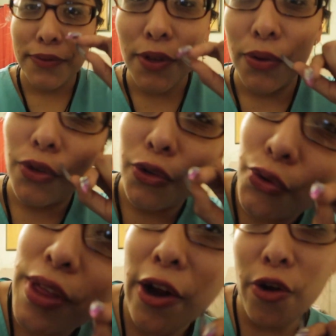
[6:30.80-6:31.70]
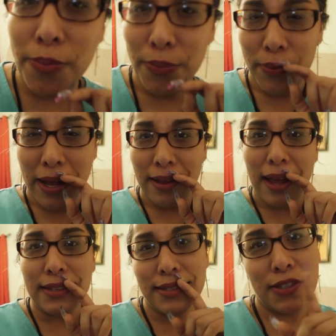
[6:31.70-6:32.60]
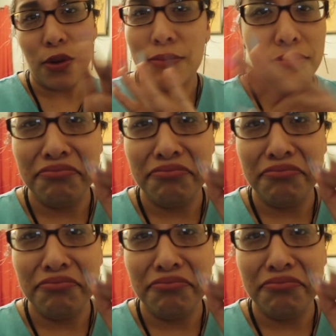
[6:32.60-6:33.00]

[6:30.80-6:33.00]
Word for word: Don't, don't do that at home, guys. Don't.